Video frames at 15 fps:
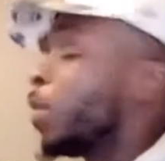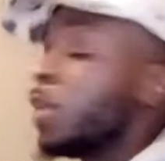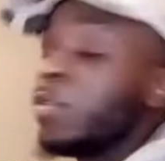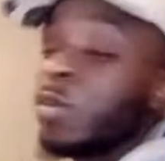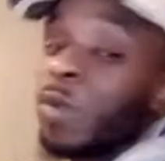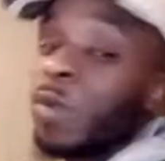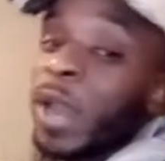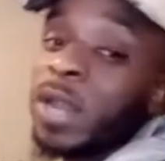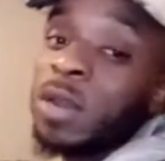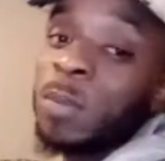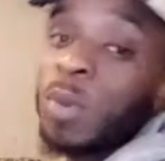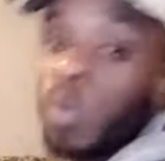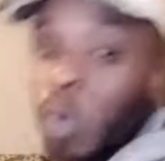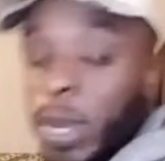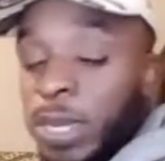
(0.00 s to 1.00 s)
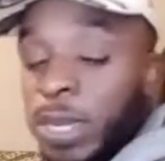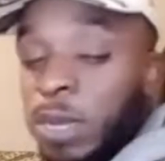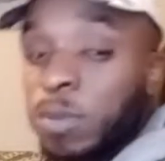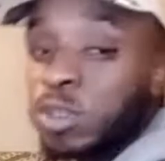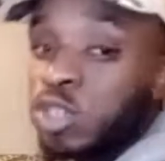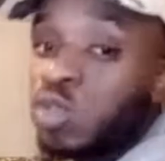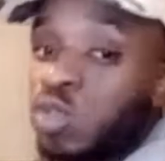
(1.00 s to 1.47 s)
either ranked number 1,
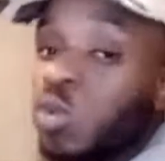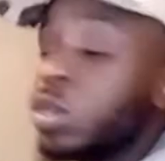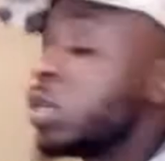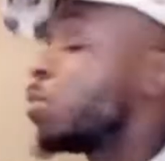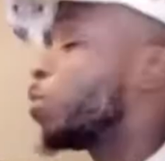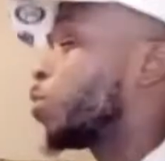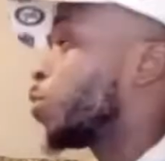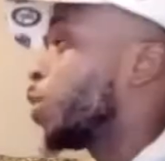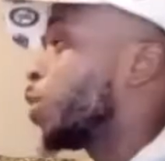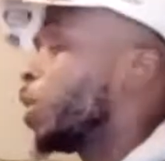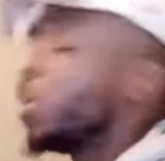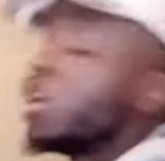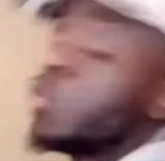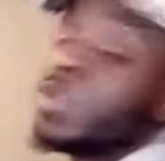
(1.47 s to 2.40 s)
number 2, or number 3,